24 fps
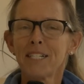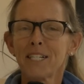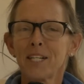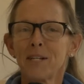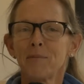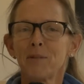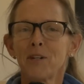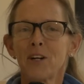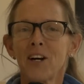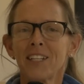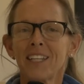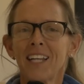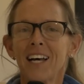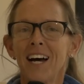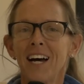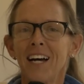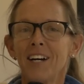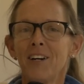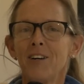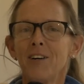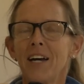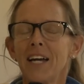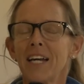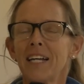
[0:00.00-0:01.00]
Kimmeron
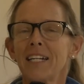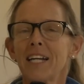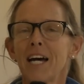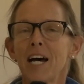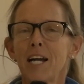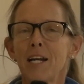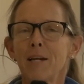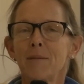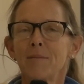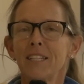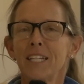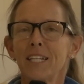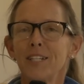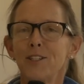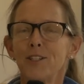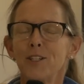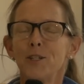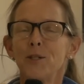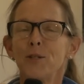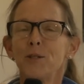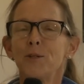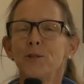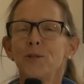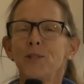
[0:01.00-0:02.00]
Lisle, and I am the
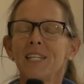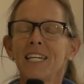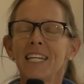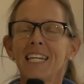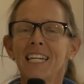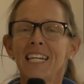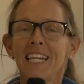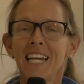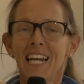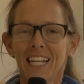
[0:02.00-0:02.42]
newly